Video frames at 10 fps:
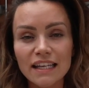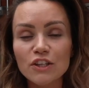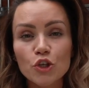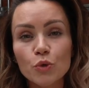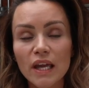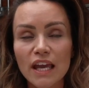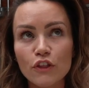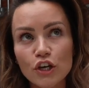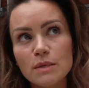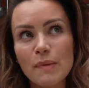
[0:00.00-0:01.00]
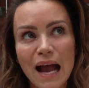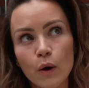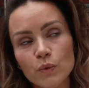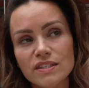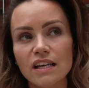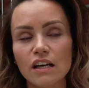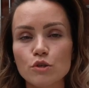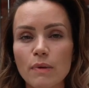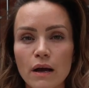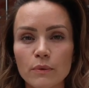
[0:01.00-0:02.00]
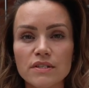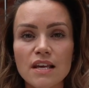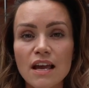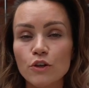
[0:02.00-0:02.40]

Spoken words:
in the UK, 30 pounds, English pounds.